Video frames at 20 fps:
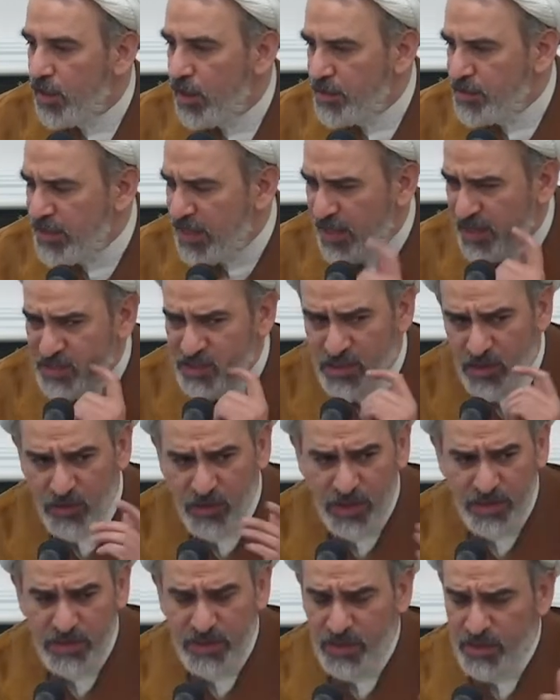I think Aghaj
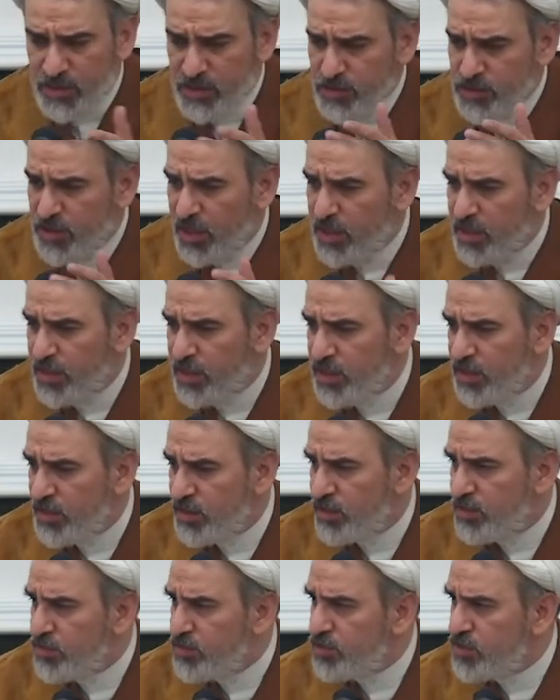Jawadi in Share
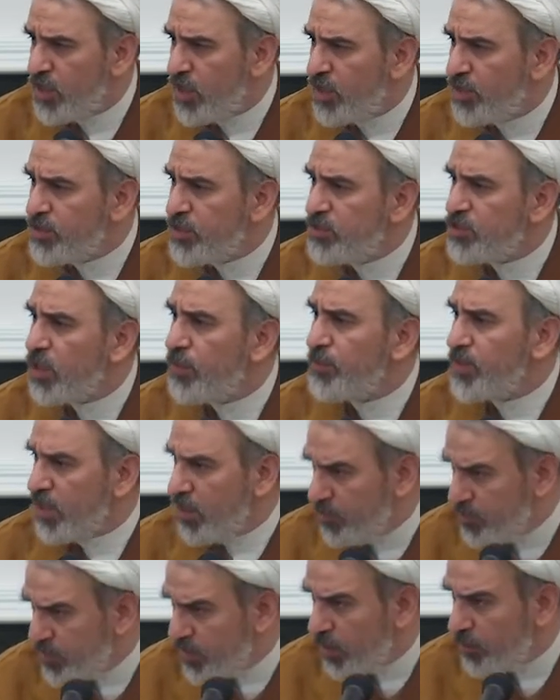Ziyarat Jame
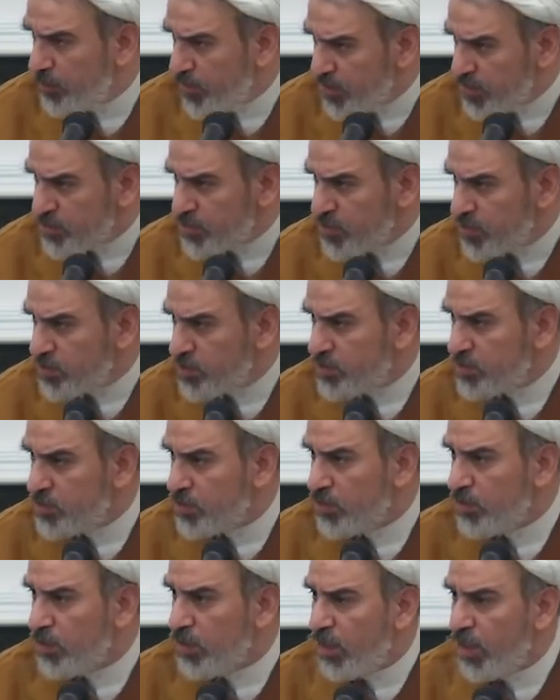Kabira brings this
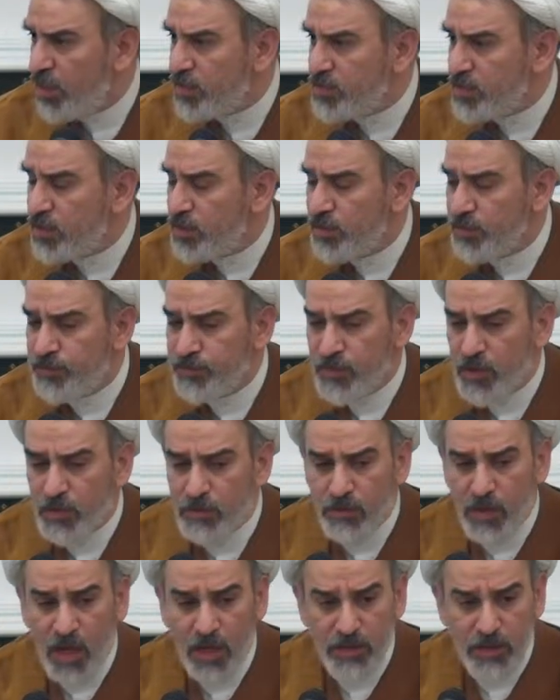as in
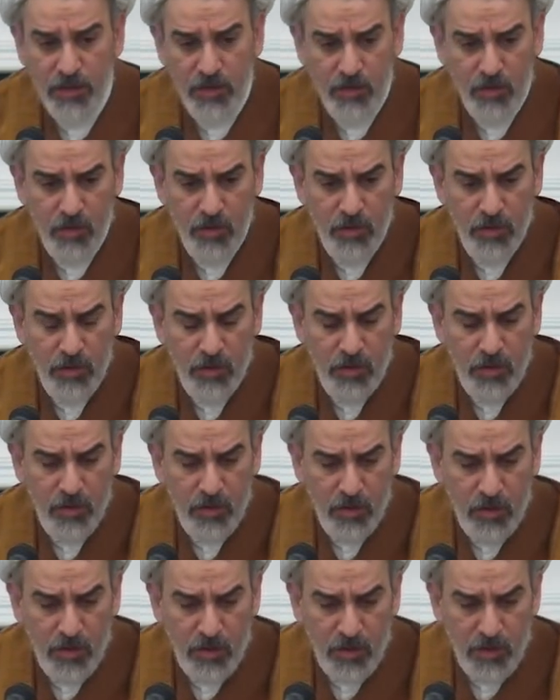Ma'adinul,
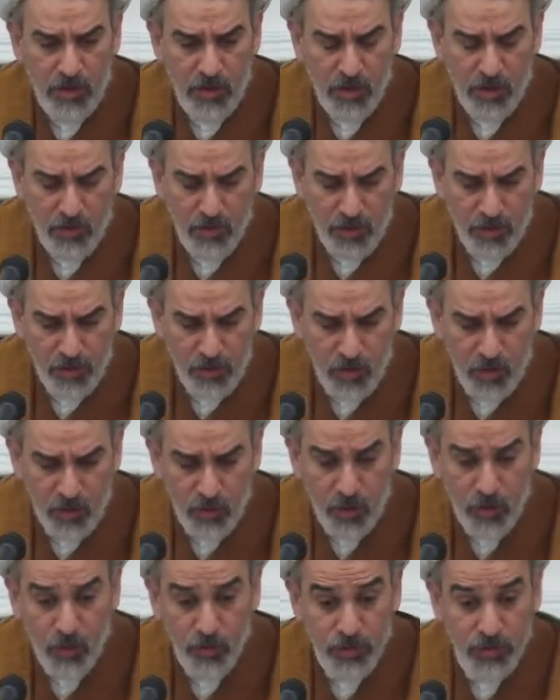what do you call,
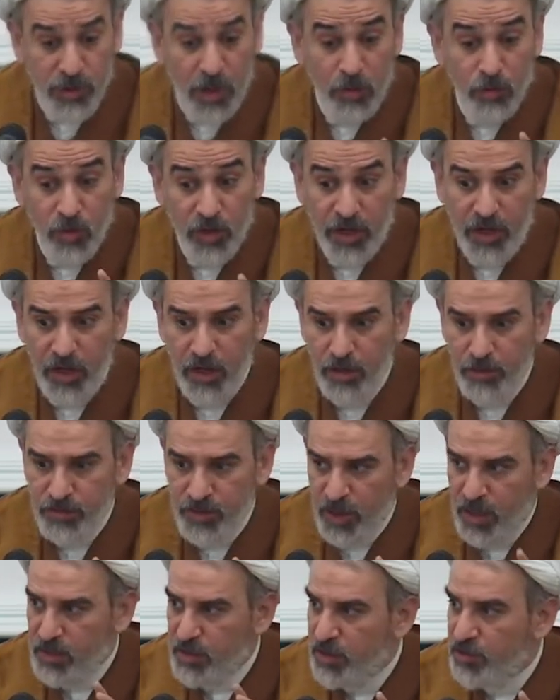Wakhuzanul Ilm.
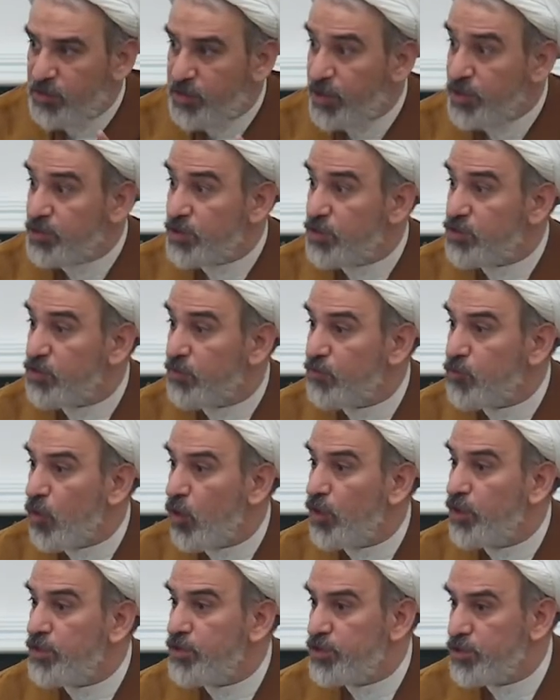They are the treasures of
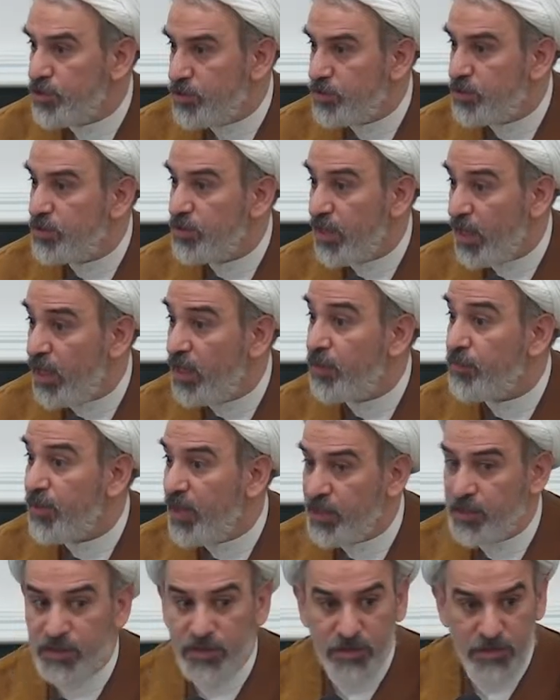knowledge. The Ahl
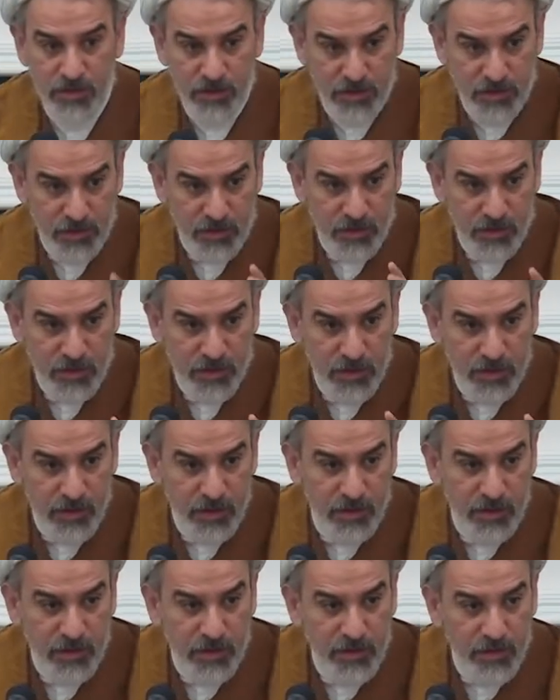Bayt.
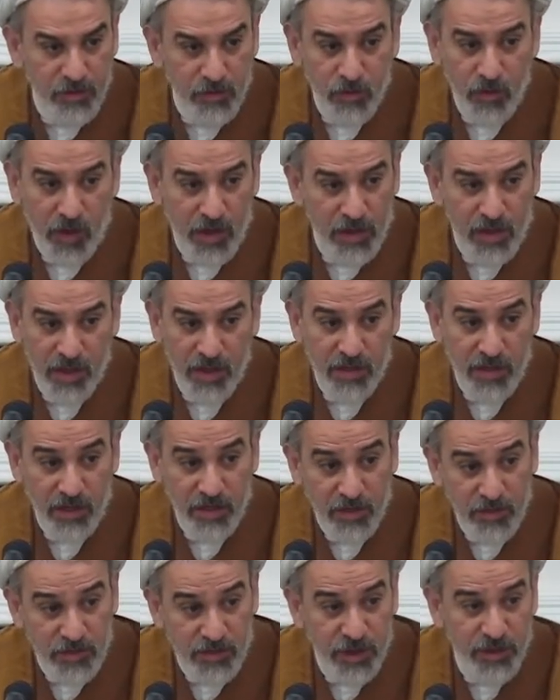Who are they? They are
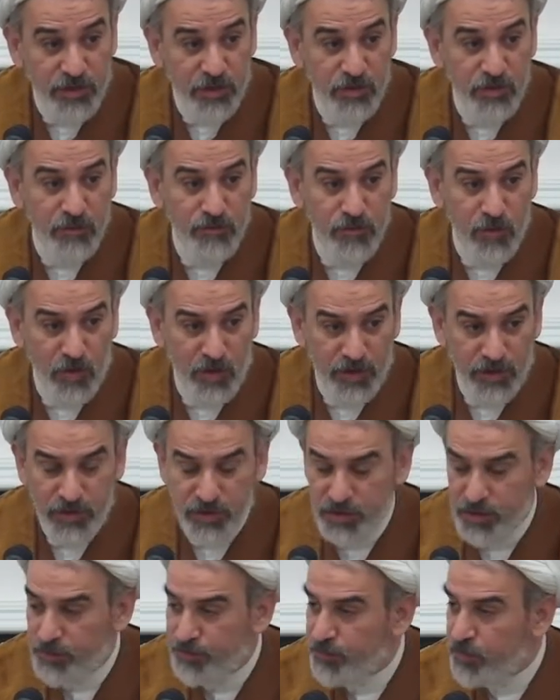the treasures of
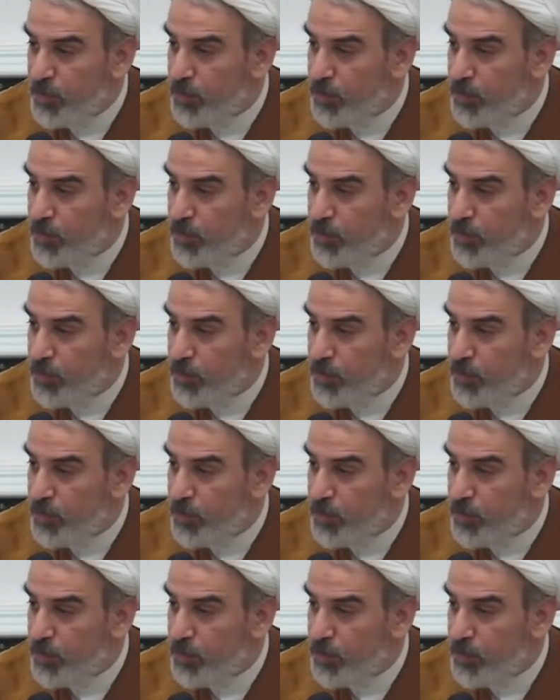knowledge.